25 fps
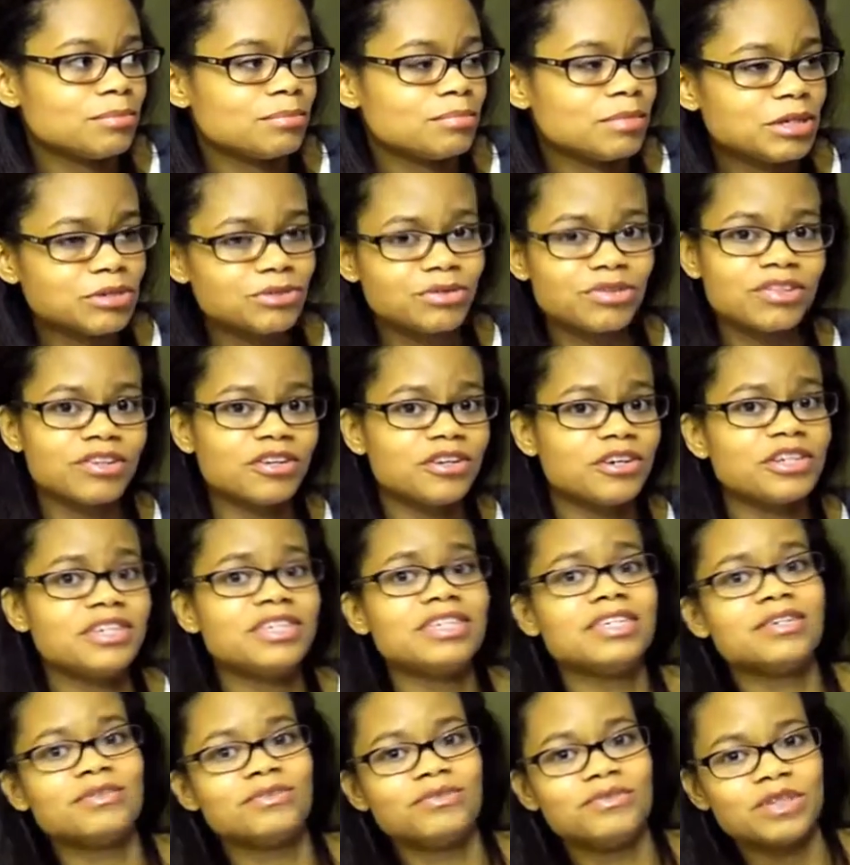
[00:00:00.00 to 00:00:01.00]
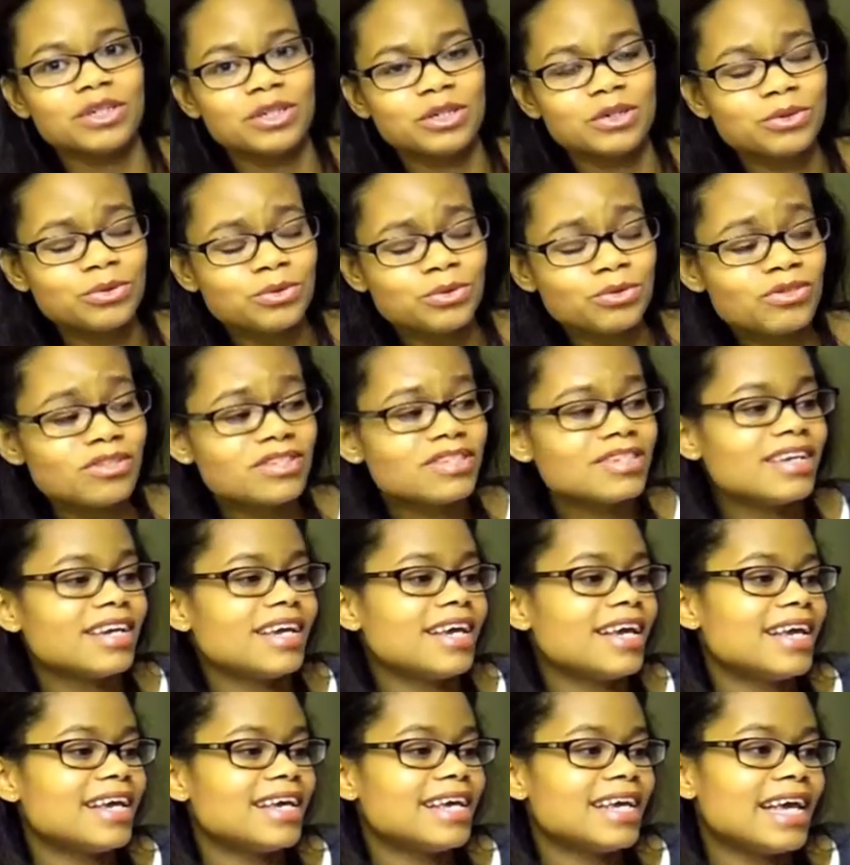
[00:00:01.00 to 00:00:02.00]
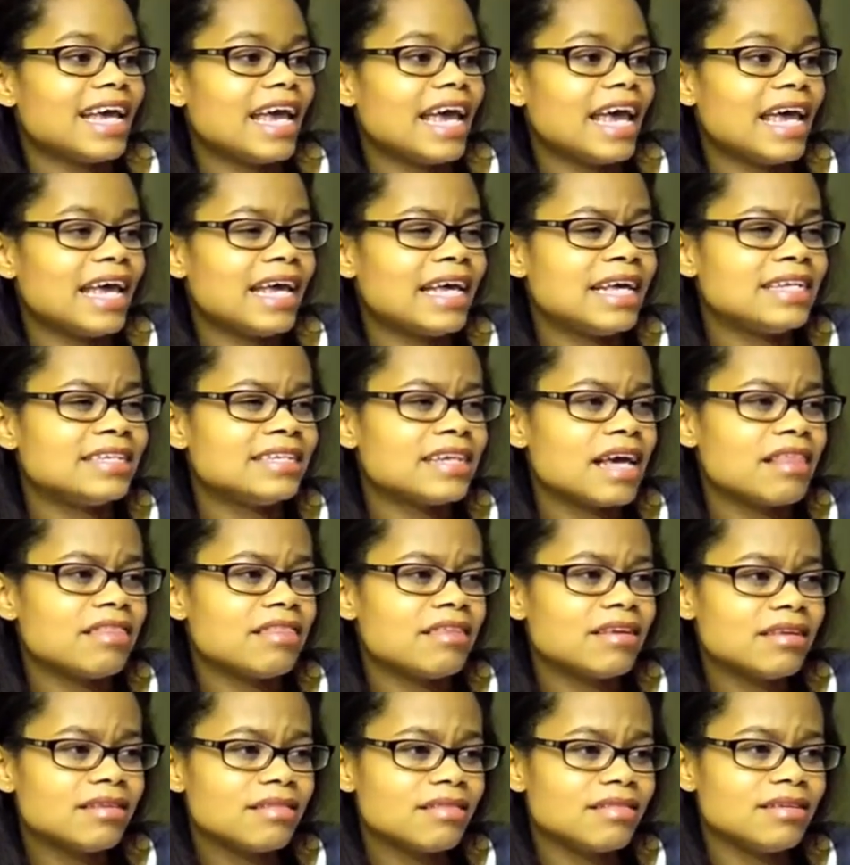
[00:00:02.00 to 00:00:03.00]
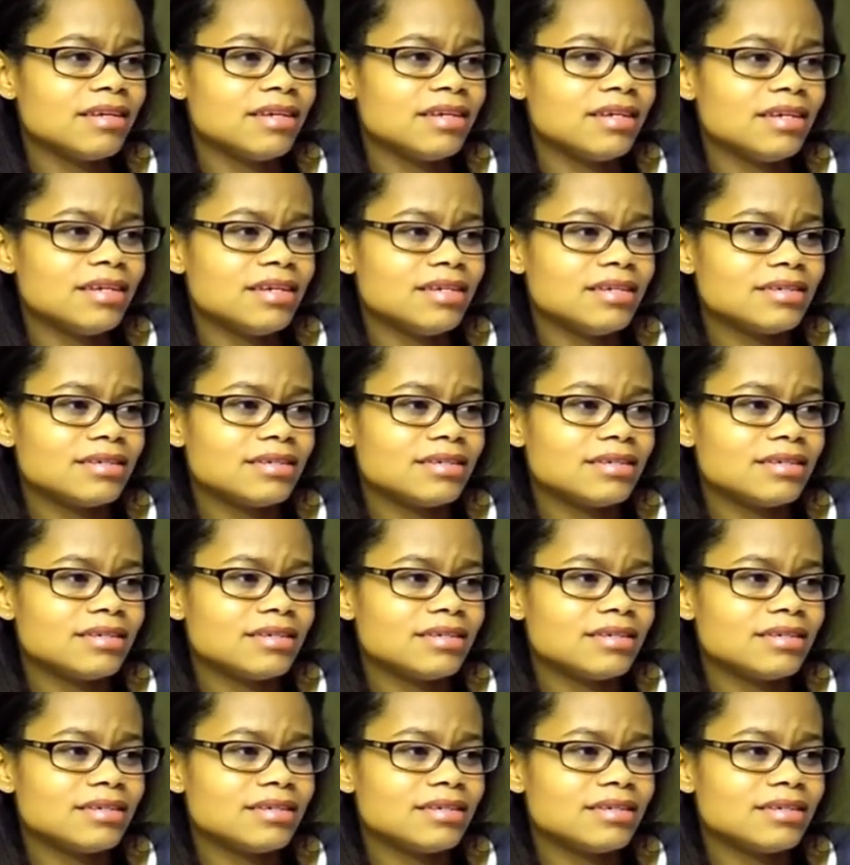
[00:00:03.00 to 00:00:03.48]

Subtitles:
marathon of those. And I think a